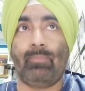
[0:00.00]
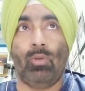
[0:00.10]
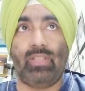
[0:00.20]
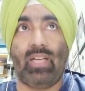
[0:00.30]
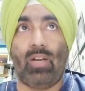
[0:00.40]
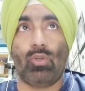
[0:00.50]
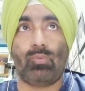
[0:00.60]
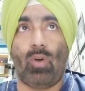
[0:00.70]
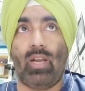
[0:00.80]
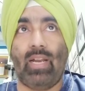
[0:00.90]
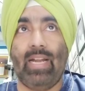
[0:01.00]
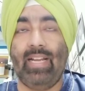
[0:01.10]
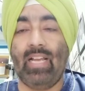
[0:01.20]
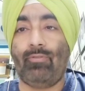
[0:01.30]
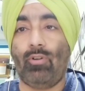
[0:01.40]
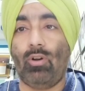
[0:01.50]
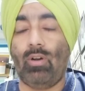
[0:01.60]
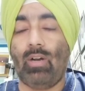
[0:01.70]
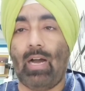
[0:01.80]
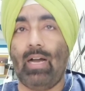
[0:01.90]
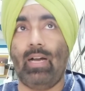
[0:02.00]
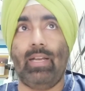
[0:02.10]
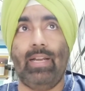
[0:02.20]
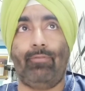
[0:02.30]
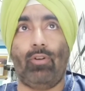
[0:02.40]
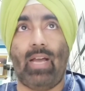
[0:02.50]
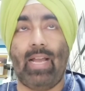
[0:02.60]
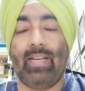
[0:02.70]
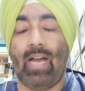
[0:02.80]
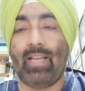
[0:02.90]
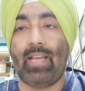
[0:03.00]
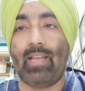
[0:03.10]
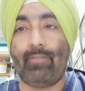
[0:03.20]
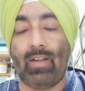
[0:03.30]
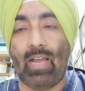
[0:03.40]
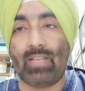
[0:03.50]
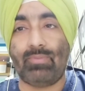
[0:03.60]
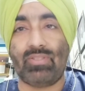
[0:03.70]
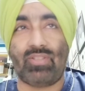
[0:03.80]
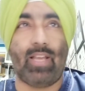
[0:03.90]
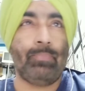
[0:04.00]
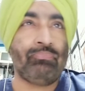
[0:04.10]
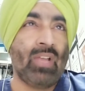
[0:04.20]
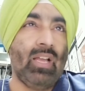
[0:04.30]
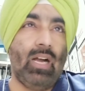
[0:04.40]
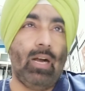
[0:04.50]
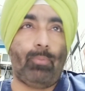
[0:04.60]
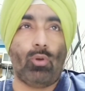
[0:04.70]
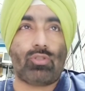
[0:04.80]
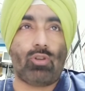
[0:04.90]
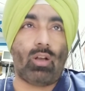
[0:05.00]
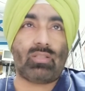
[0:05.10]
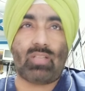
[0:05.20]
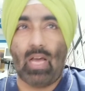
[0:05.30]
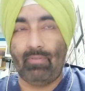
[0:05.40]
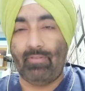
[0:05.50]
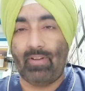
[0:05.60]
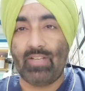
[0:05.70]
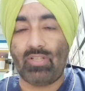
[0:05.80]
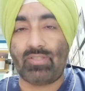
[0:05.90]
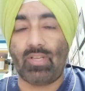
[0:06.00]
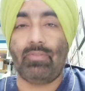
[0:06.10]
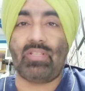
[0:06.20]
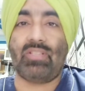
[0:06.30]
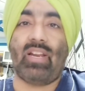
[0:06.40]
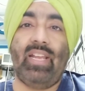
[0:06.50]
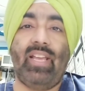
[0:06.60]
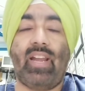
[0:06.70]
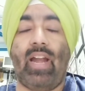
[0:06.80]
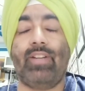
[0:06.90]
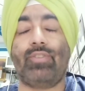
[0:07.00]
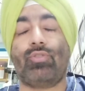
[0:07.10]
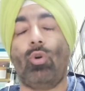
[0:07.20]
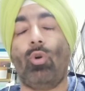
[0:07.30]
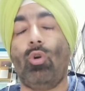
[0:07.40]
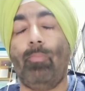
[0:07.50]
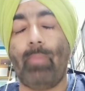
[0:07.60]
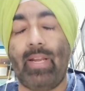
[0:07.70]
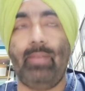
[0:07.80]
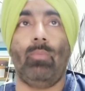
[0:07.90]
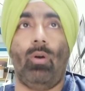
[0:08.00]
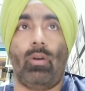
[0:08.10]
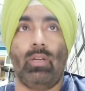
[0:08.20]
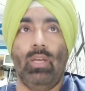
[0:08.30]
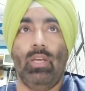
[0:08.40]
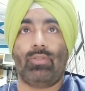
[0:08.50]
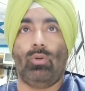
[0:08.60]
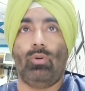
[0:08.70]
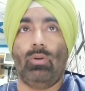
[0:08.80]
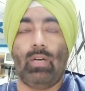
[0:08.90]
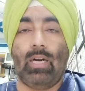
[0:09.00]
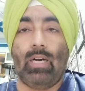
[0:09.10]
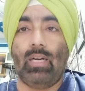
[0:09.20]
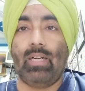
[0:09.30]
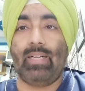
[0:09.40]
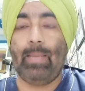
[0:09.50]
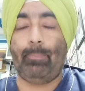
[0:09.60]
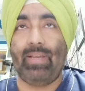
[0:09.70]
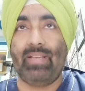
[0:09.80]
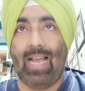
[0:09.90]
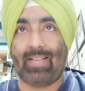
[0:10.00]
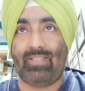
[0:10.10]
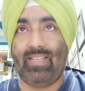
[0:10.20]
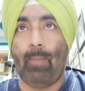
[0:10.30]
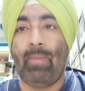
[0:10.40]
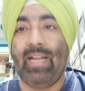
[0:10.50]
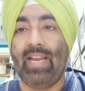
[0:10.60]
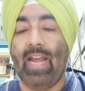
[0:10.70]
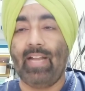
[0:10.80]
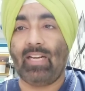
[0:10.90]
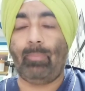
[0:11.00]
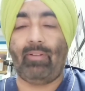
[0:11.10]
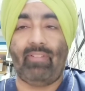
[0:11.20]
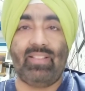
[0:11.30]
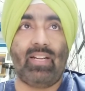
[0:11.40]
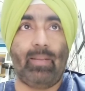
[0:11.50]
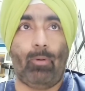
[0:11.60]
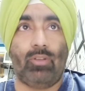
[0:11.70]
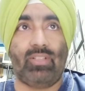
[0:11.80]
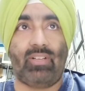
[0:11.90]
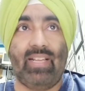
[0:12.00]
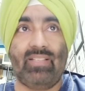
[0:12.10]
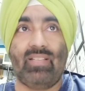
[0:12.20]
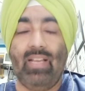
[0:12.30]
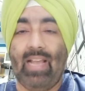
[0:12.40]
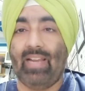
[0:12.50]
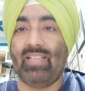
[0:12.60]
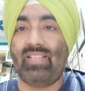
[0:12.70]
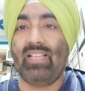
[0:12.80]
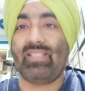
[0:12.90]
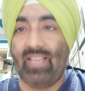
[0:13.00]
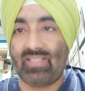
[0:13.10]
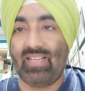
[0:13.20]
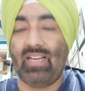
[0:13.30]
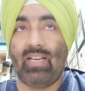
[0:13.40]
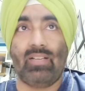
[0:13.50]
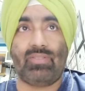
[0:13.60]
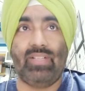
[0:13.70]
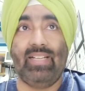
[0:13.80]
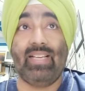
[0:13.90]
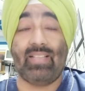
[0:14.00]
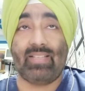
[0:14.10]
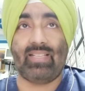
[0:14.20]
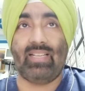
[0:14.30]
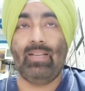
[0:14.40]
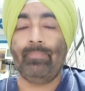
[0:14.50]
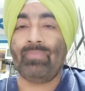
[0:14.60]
Motilal Oswal, India Info, Infoline, IIFL, as we say, Pro Stocks, Carby Financial Services, Religare, and so many more. So DP is actually a mediator between the depositories, NSDL, CSDL, CDSL,